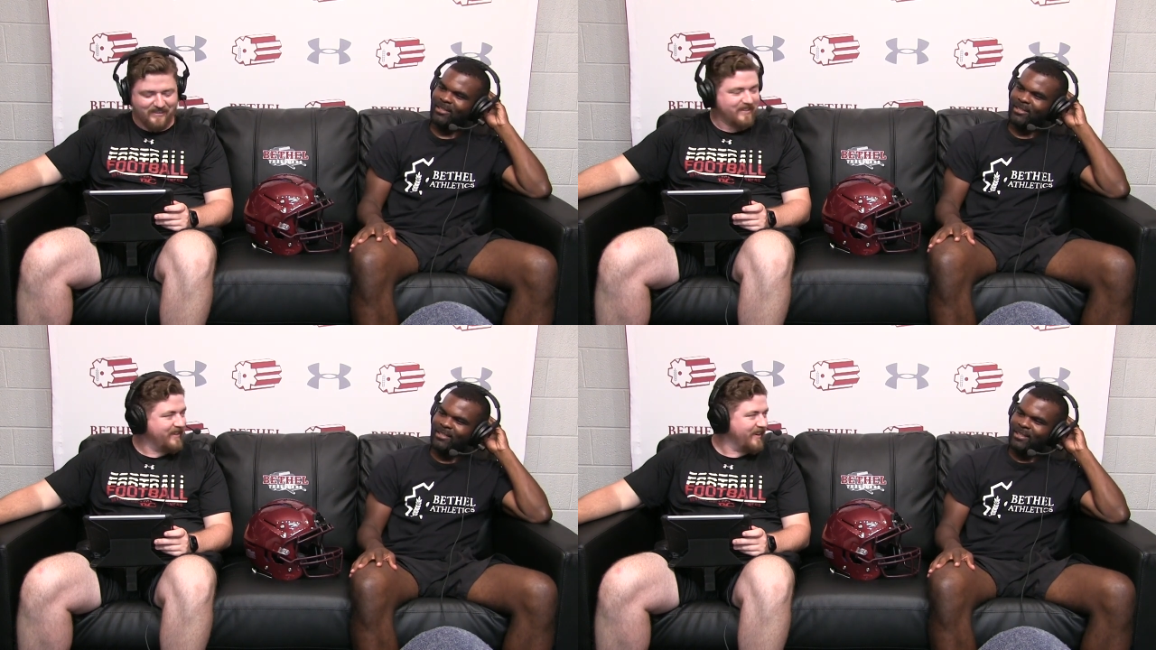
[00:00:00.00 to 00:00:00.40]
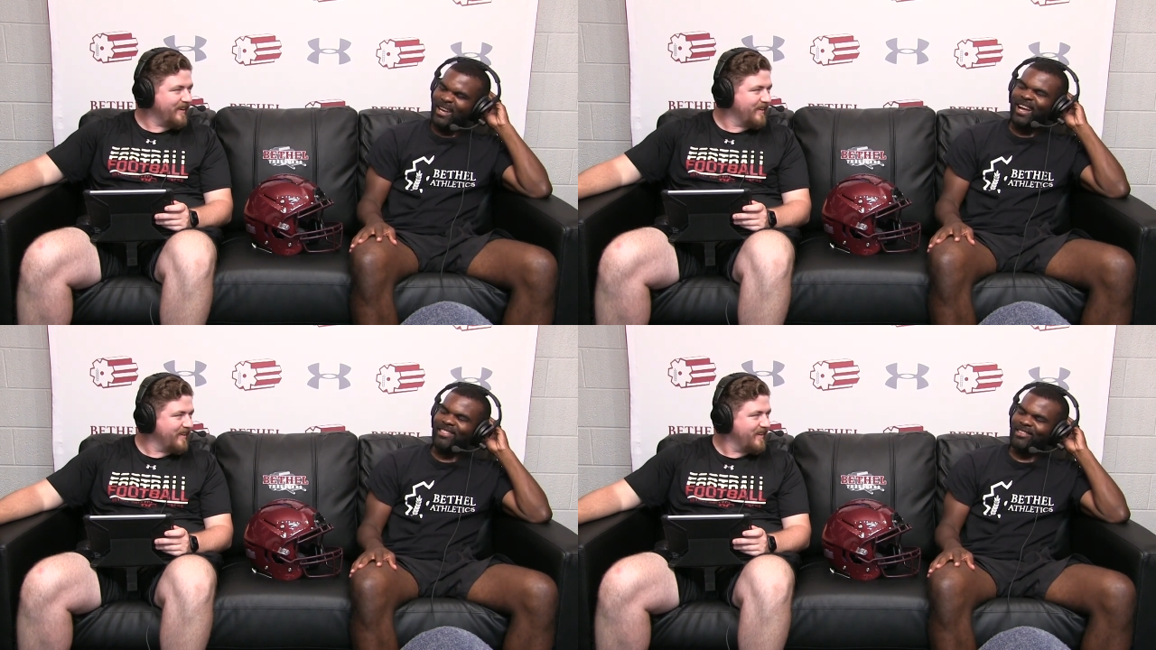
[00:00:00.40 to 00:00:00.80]
Speaker 1: Yeah.
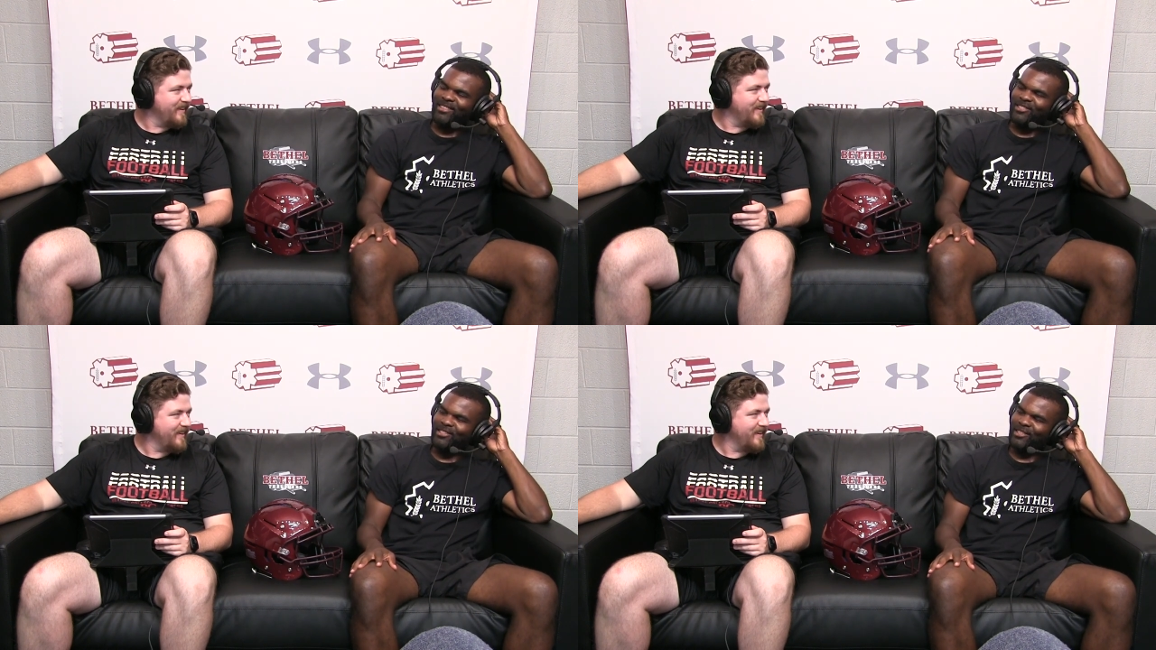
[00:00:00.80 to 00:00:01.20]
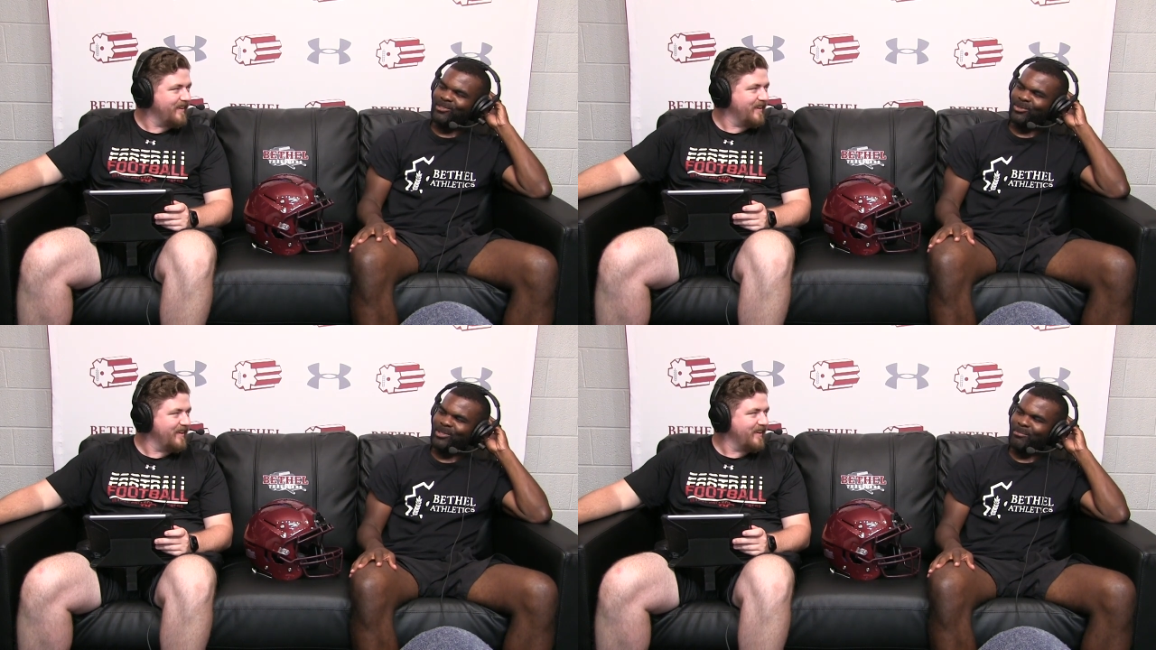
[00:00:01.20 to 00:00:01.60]
I think that's an
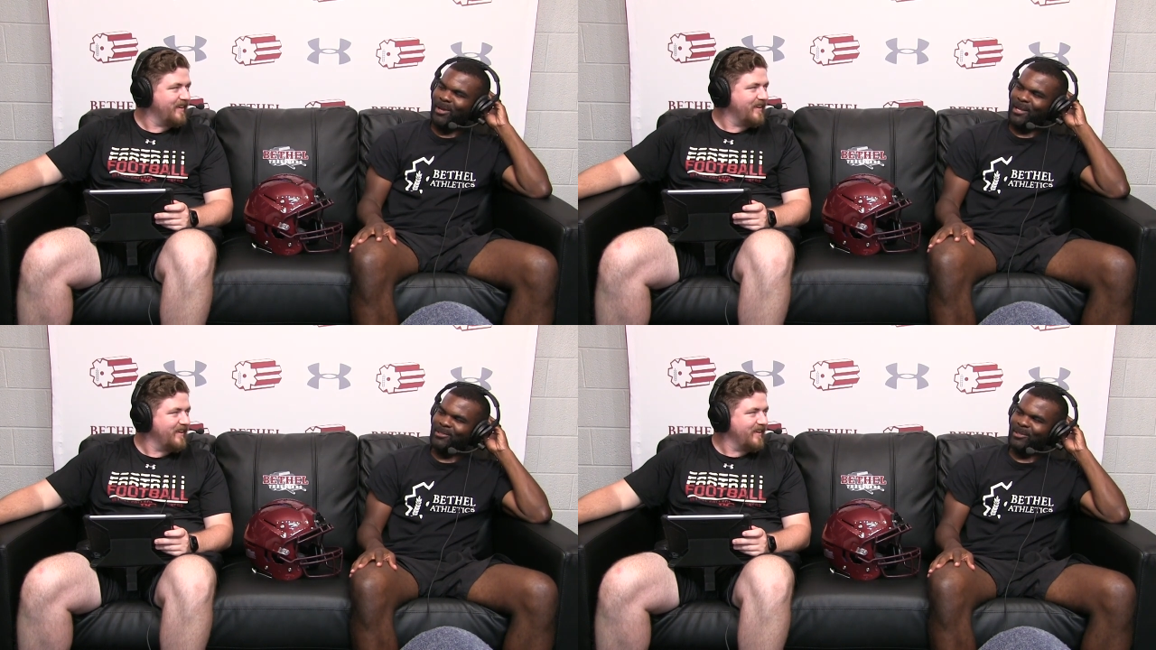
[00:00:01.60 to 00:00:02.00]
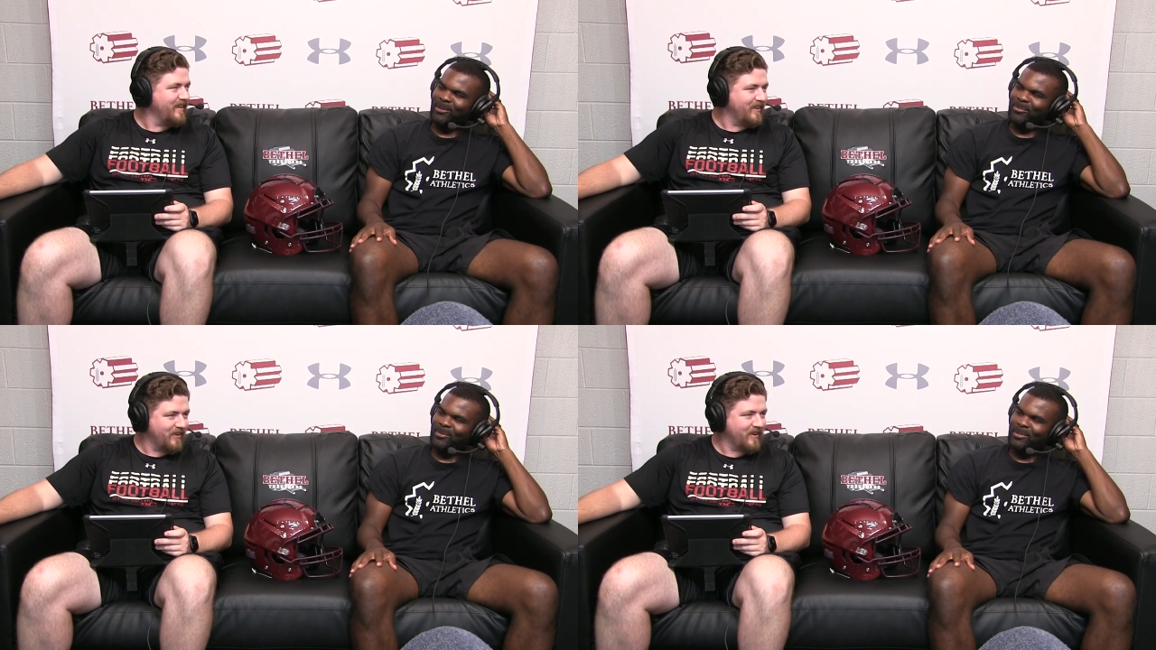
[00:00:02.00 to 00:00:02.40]
interesting matchup.
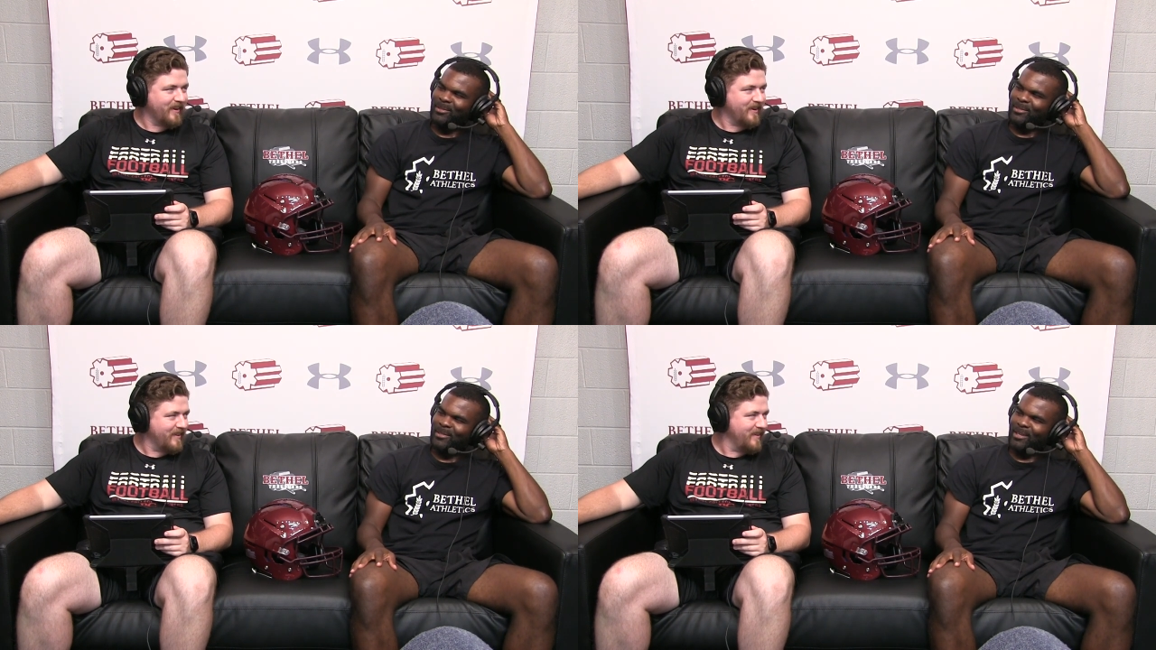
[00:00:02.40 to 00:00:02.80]
Okay.